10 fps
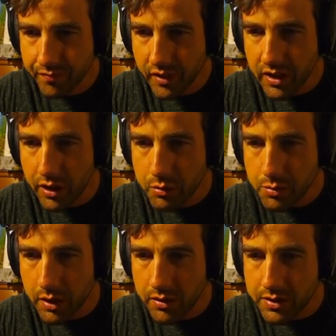Now there was
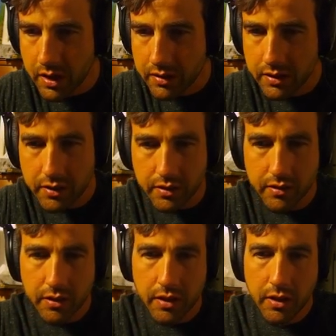one of the down here.
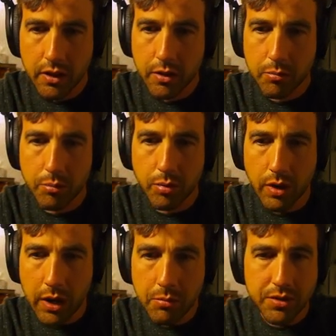
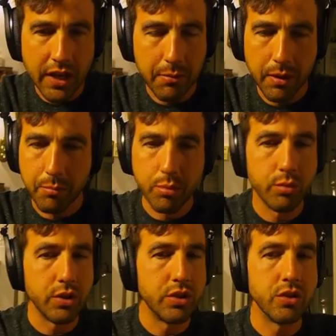Primal tap, I'm
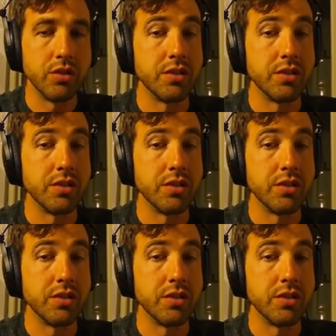pretty sure it's the